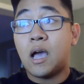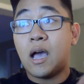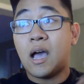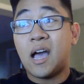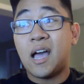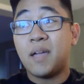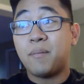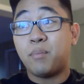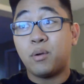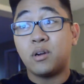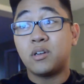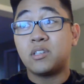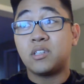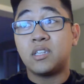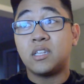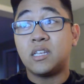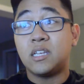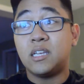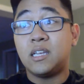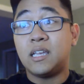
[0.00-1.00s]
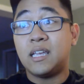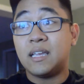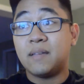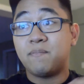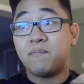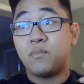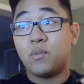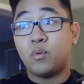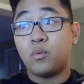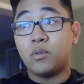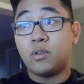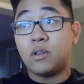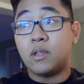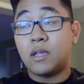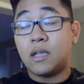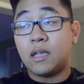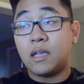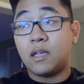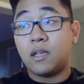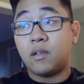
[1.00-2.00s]
I personally,
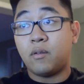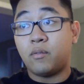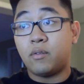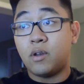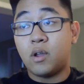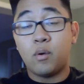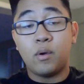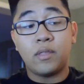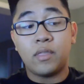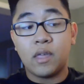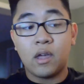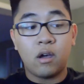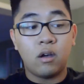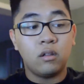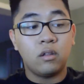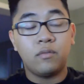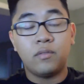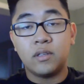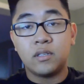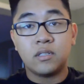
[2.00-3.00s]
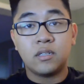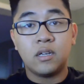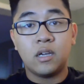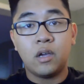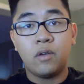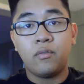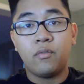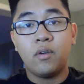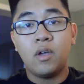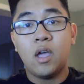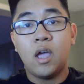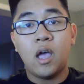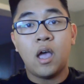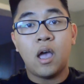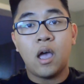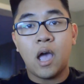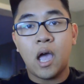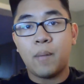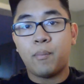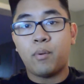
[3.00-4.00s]
knowing that all of this stuff,
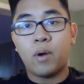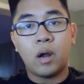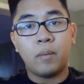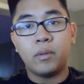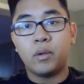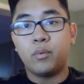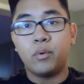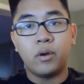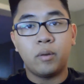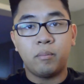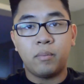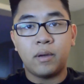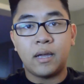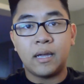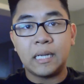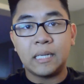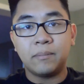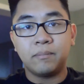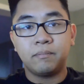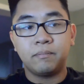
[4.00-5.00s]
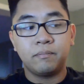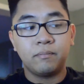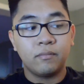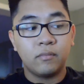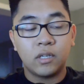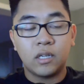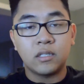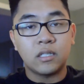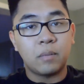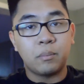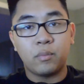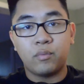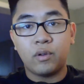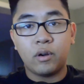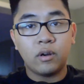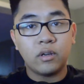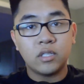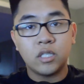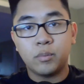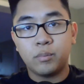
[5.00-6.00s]
I probably wouldn't buy it because I'm a
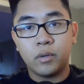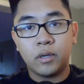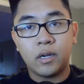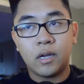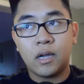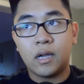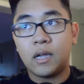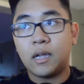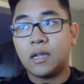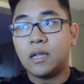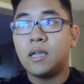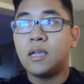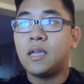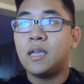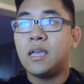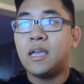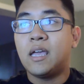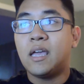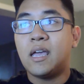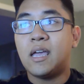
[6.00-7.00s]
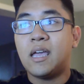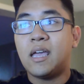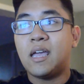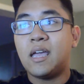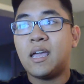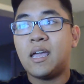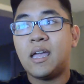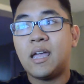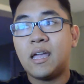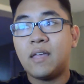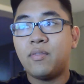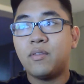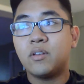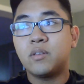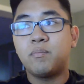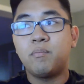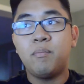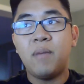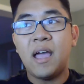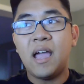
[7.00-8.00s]
very simple guy. And
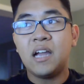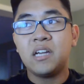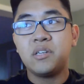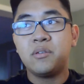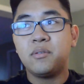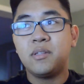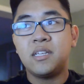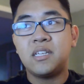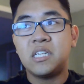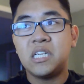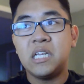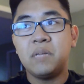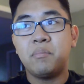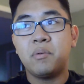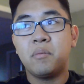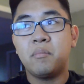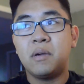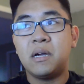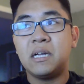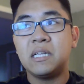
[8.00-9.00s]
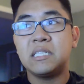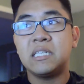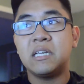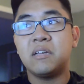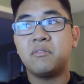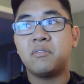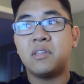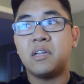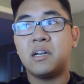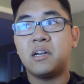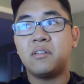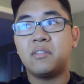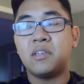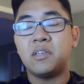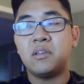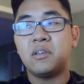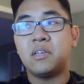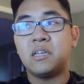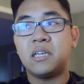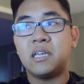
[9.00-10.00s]
there's actually cheaper mods out there that
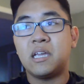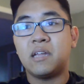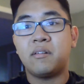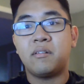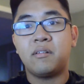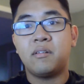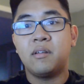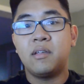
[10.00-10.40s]
you can get